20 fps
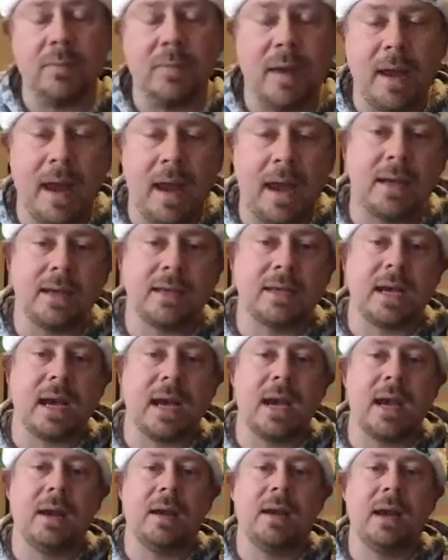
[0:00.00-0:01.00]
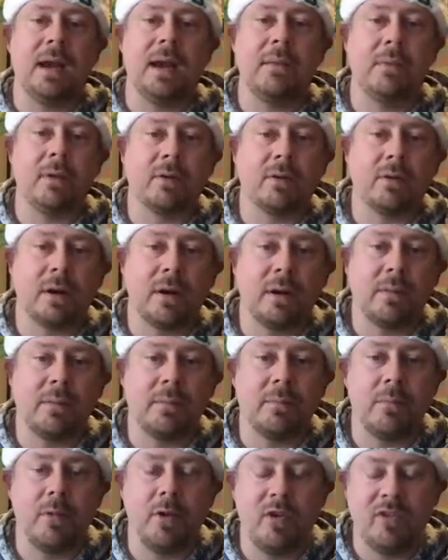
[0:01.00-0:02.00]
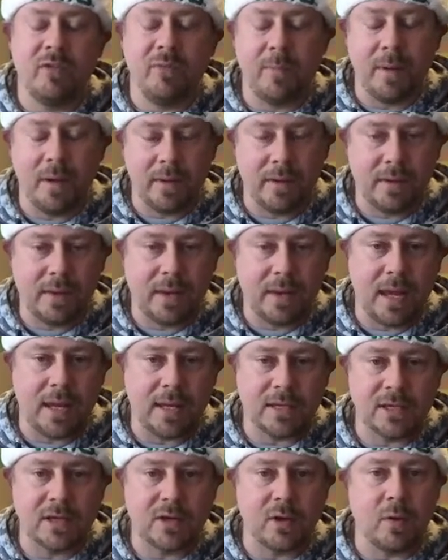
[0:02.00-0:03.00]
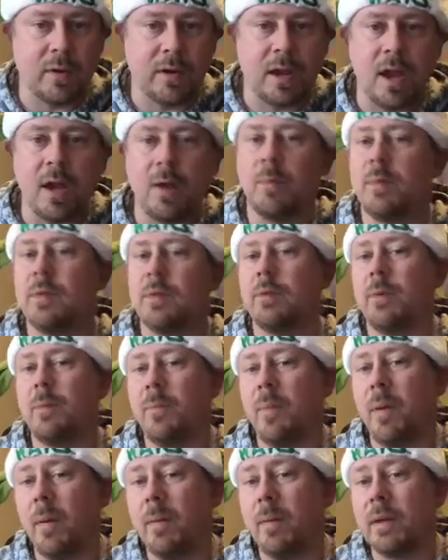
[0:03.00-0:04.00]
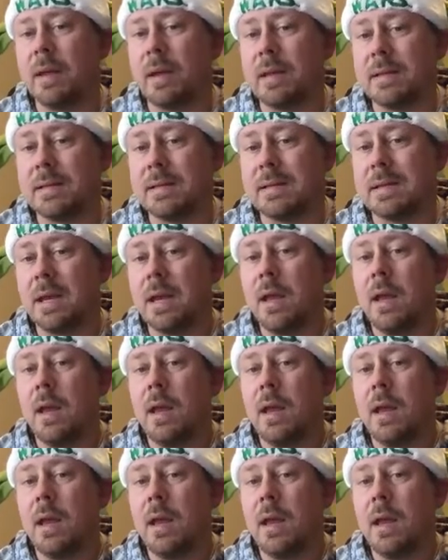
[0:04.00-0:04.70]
anti-immigrant movement that's going on with the Republicans